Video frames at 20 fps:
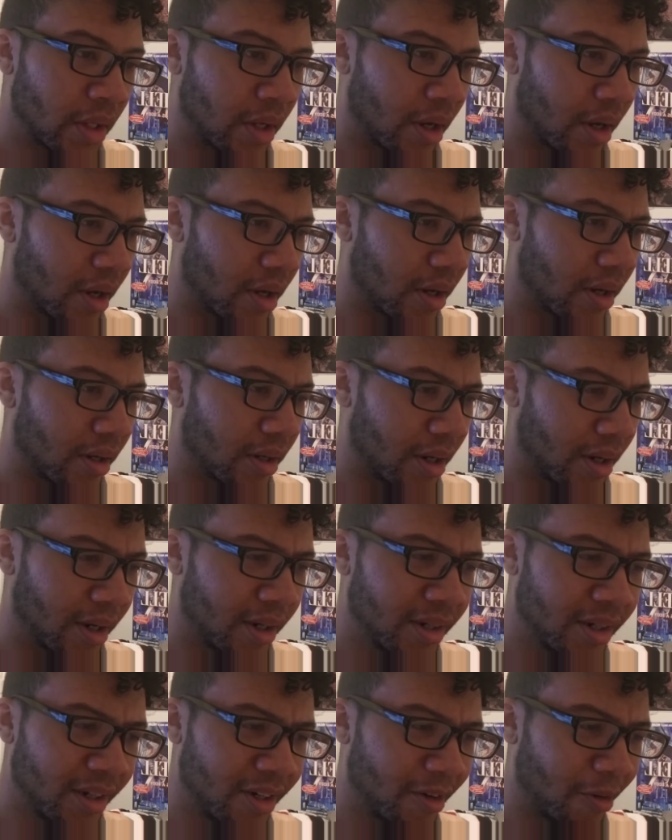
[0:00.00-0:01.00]
Uh
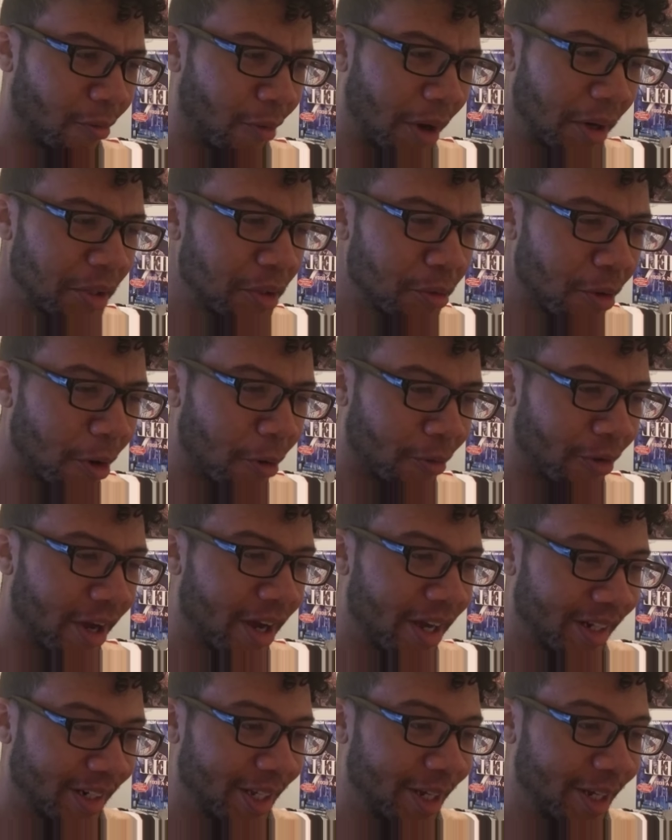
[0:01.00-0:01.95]
huh. Why are you all red?